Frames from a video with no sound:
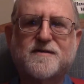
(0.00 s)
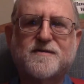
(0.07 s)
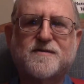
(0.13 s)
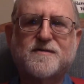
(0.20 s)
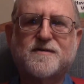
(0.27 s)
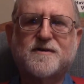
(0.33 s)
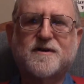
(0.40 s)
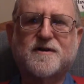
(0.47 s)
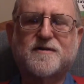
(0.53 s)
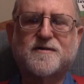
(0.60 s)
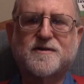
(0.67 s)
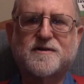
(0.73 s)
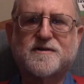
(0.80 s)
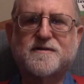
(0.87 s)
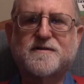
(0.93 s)

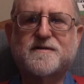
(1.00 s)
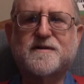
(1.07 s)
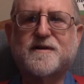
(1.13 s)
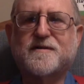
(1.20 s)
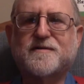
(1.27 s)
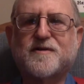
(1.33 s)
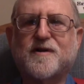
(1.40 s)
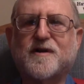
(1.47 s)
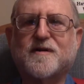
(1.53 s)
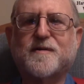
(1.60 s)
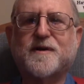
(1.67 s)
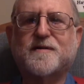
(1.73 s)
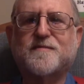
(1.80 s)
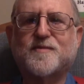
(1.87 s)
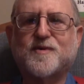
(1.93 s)
which I'll talk
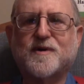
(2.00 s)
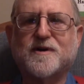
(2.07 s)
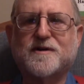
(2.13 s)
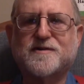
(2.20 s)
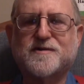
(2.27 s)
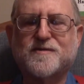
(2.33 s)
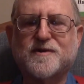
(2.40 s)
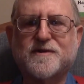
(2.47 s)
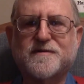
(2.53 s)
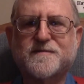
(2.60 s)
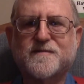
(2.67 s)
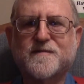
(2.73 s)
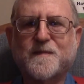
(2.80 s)
about more elsewhere.